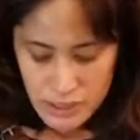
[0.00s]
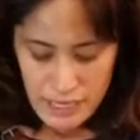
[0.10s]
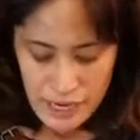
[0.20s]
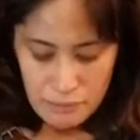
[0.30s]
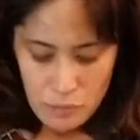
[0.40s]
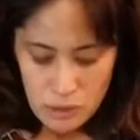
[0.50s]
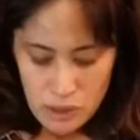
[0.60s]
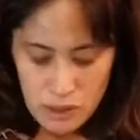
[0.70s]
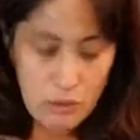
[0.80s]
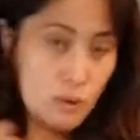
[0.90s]
a tad
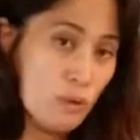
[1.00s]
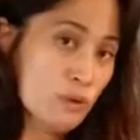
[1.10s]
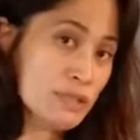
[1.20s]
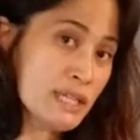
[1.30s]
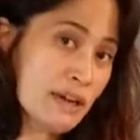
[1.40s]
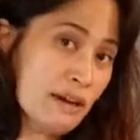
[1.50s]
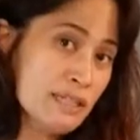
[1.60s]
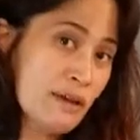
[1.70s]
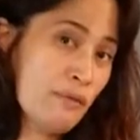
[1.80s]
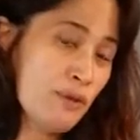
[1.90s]
more holes here,
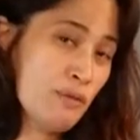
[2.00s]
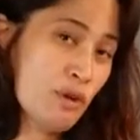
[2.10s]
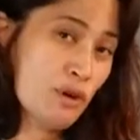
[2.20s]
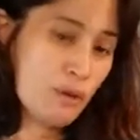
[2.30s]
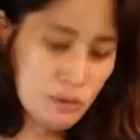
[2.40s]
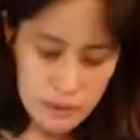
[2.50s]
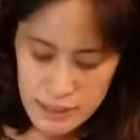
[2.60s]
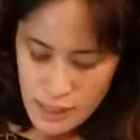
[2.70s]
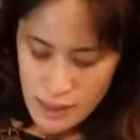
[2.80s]
a few more holes.